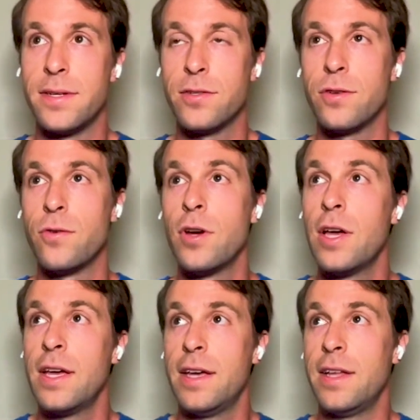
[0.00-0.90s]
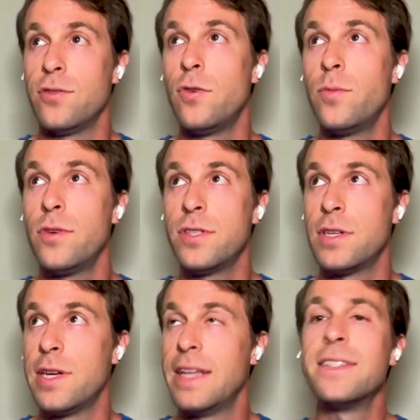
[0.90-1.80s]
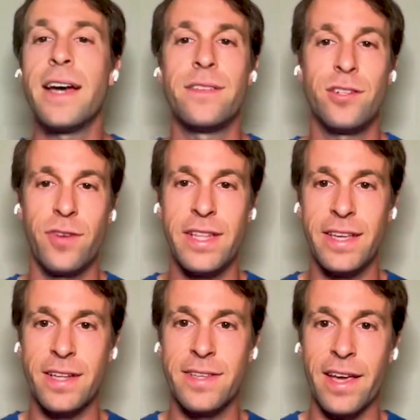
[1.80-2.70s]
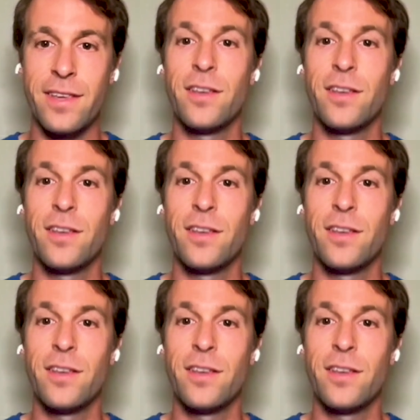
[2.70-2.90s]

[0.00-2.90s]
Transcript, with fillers: So it's almost an insider trading attack.